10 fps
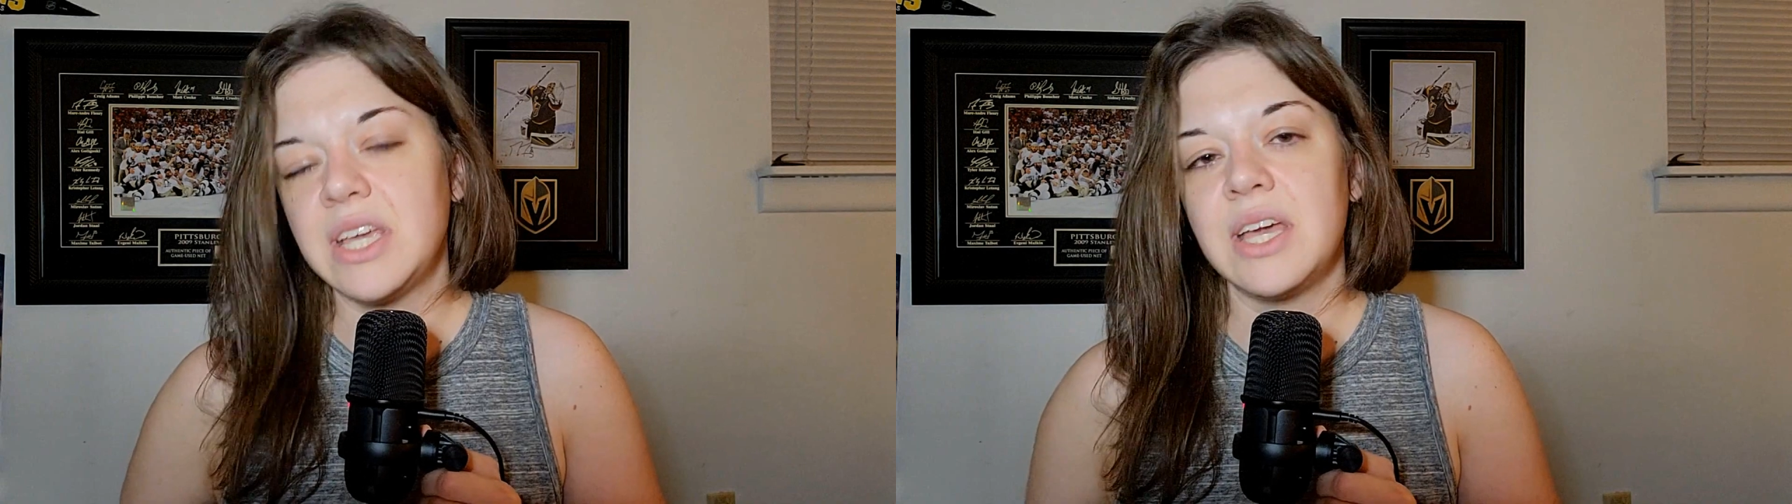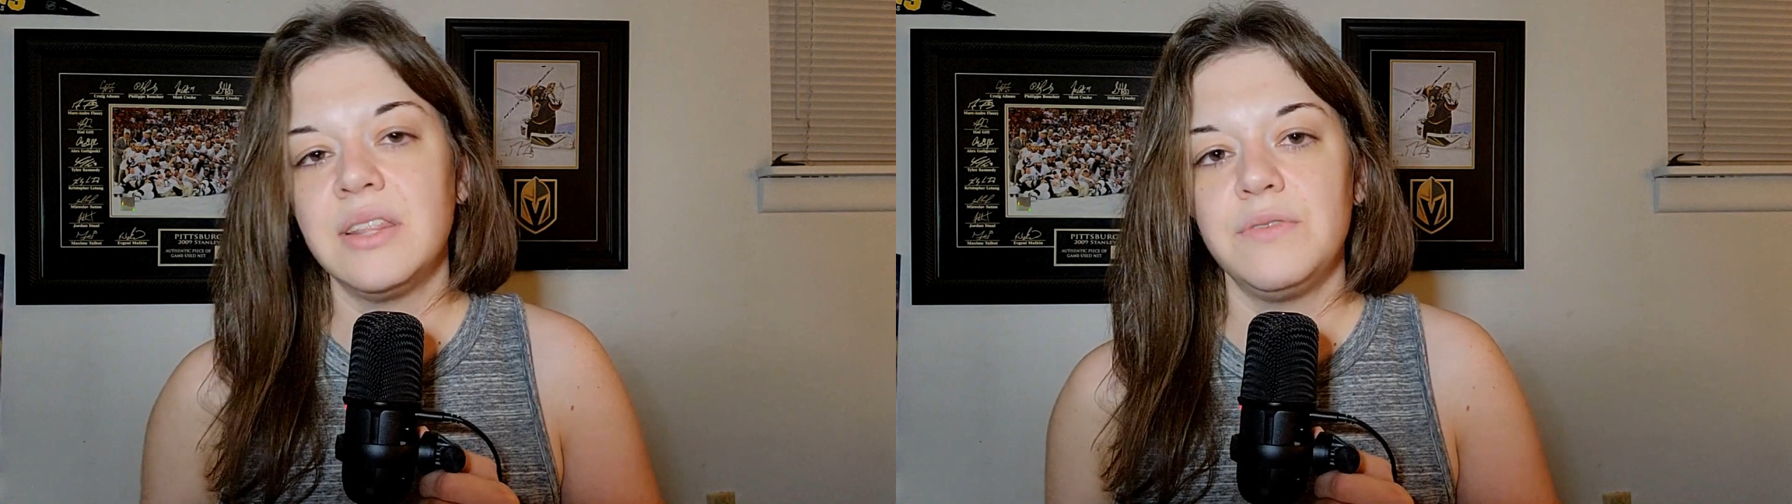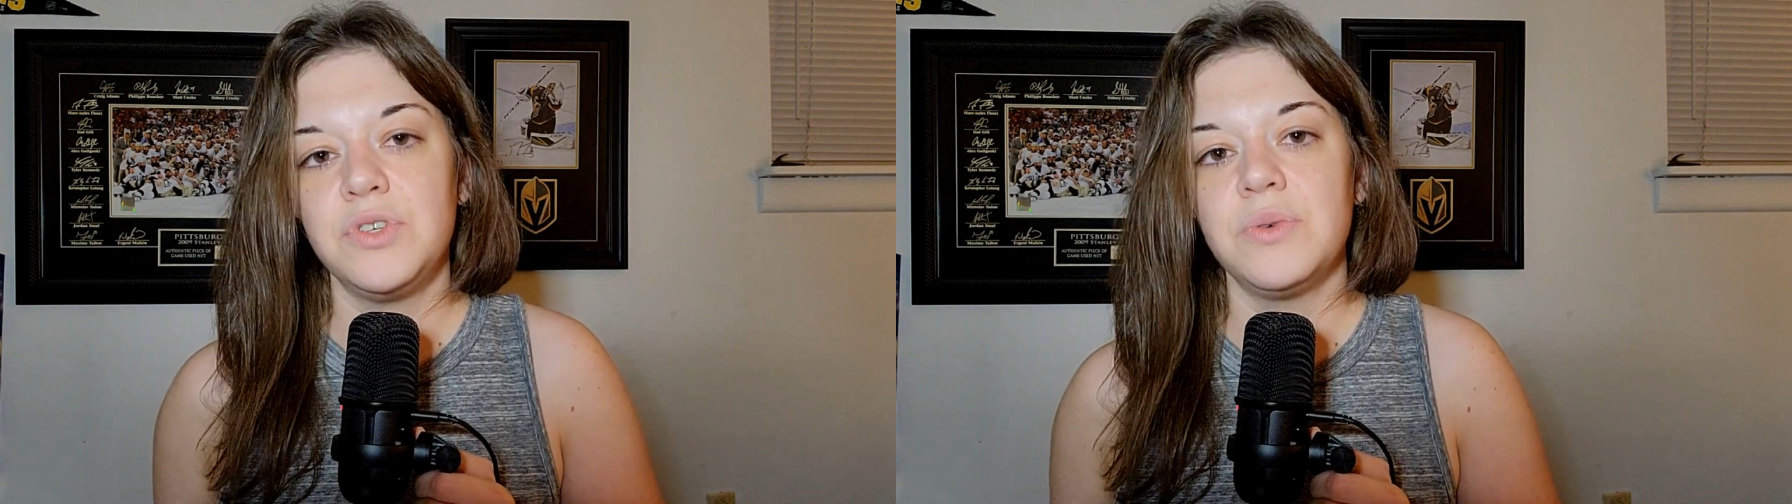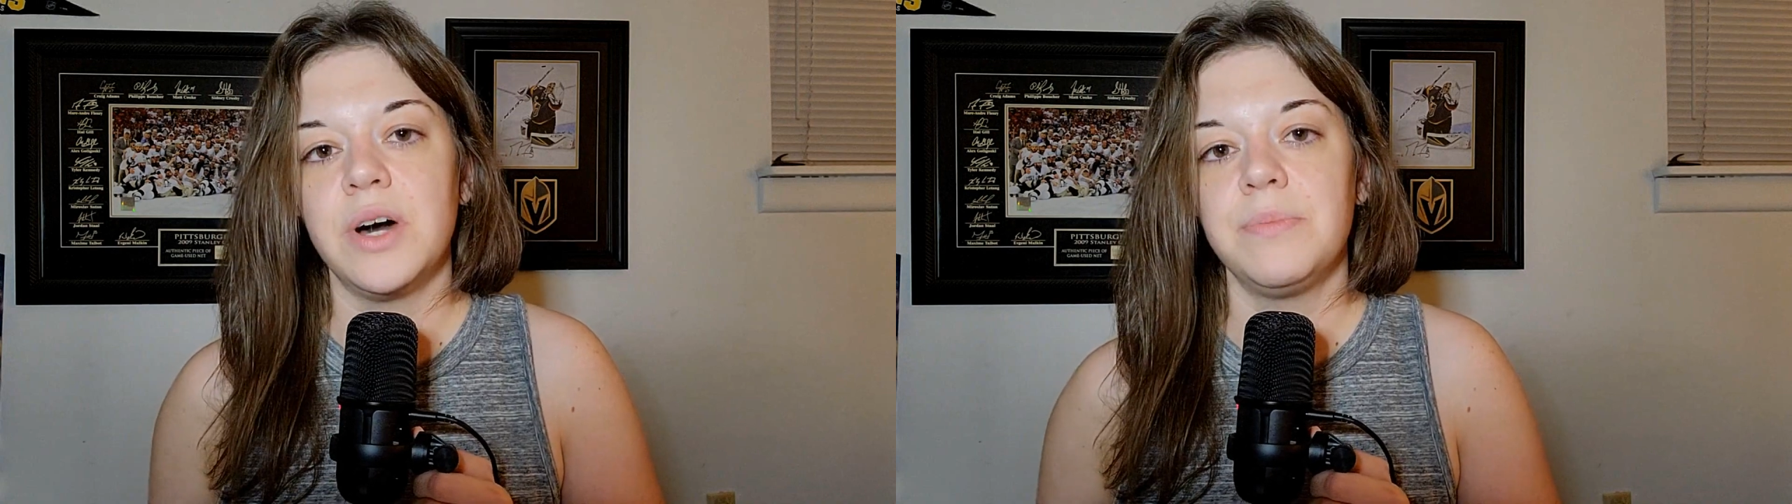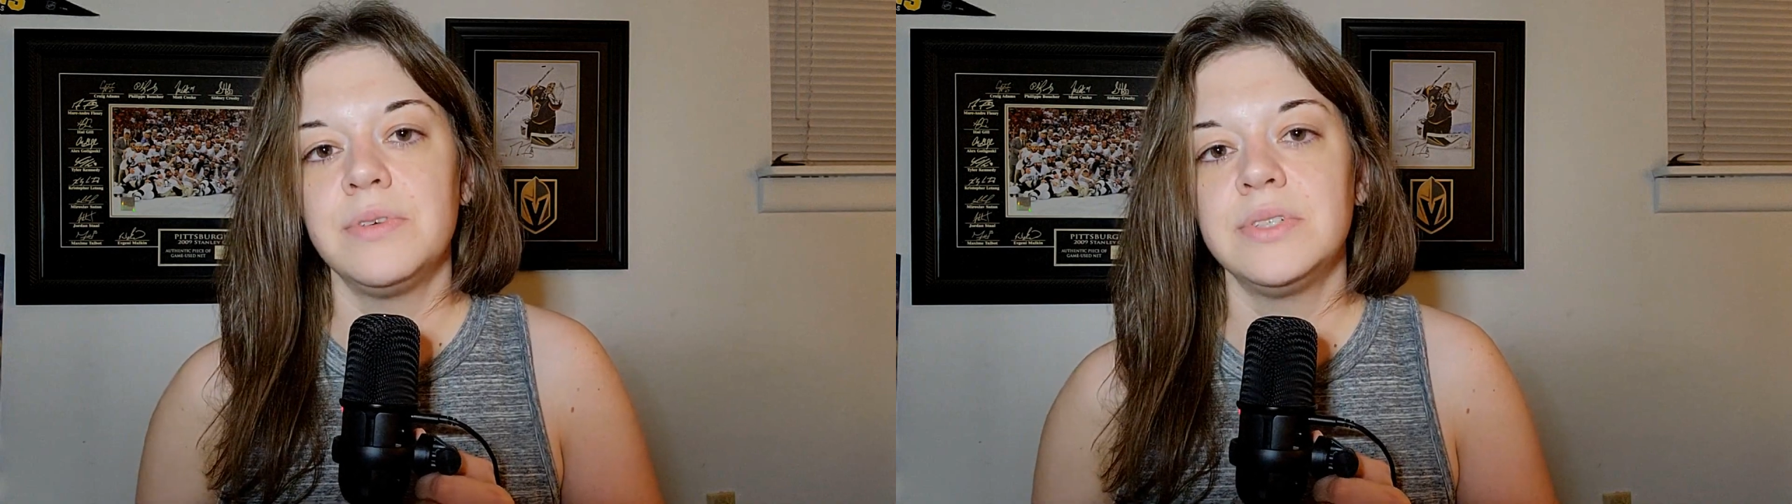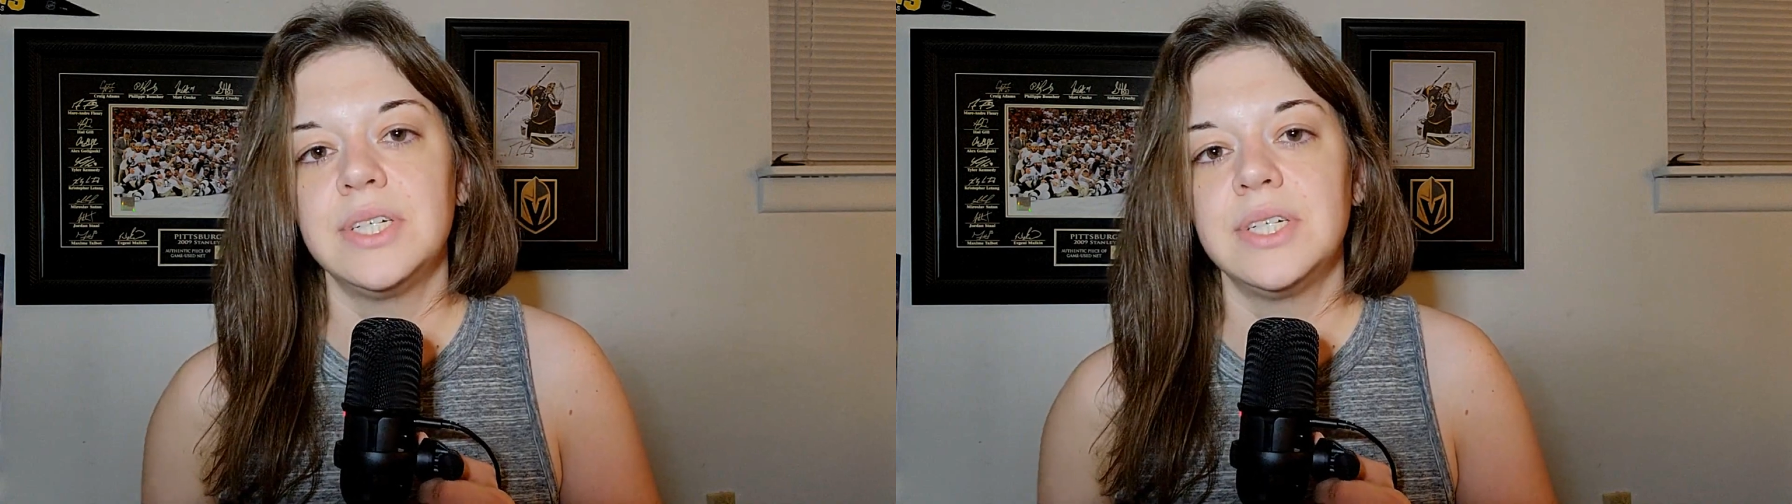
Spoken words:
can lift you up.